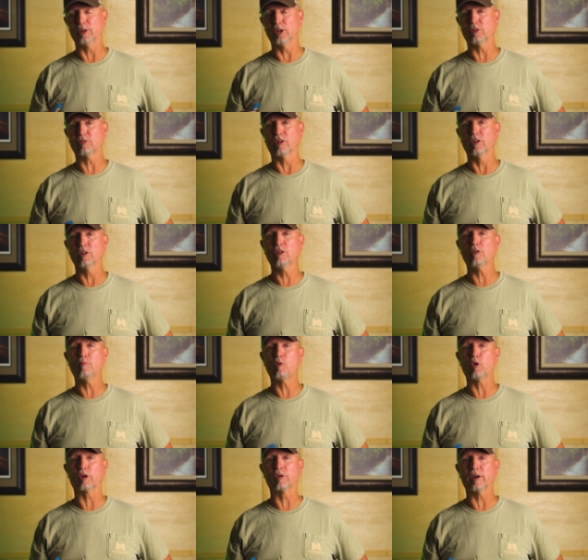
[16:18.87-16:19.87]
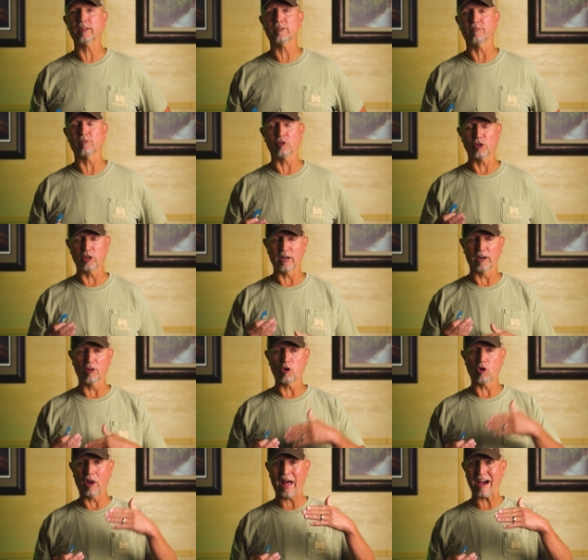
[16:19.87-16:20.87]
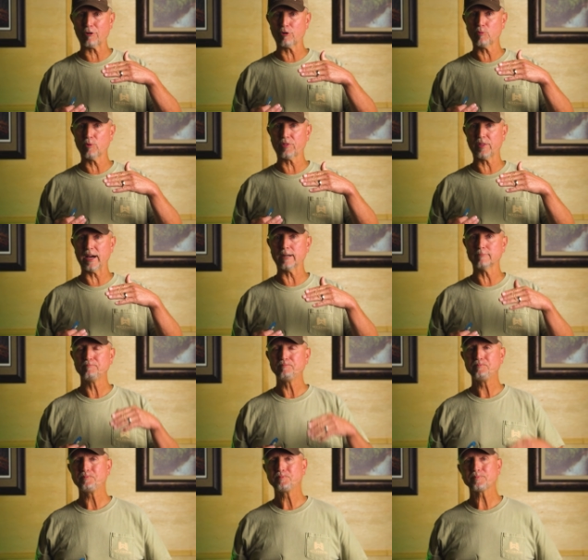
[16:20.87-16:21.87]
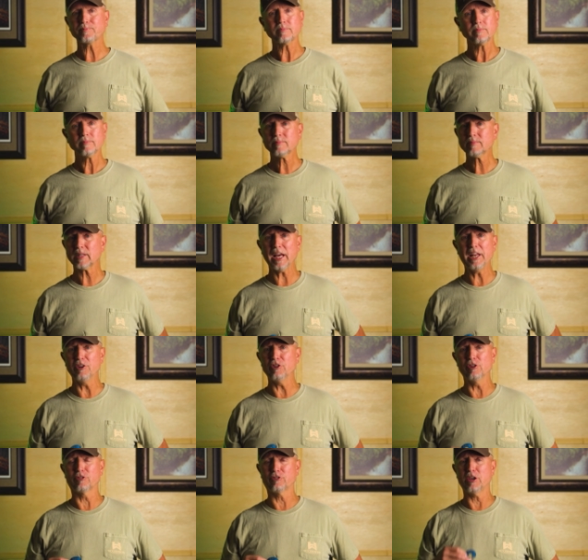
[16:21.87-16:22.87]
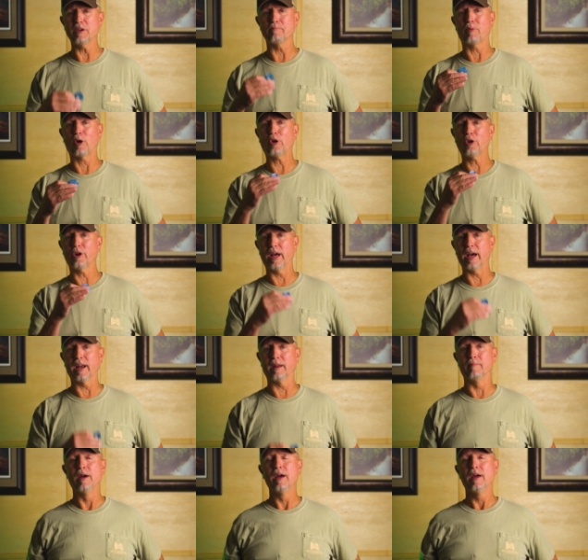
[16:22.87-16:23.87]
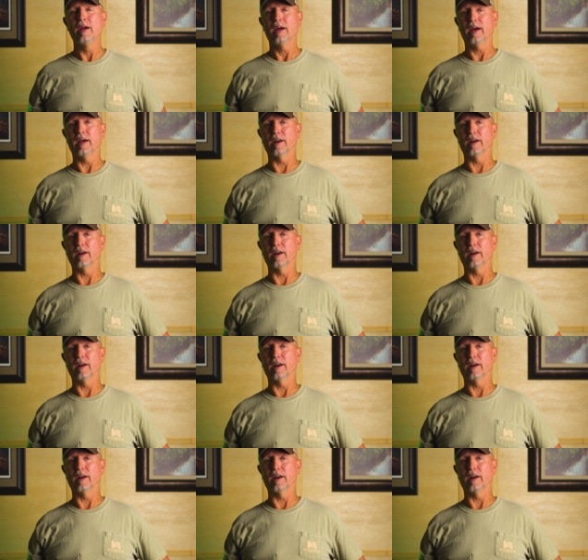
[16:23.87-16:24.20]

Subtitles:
just a little more aggressive. So you get a little louder with that, and you just keep purring at him. And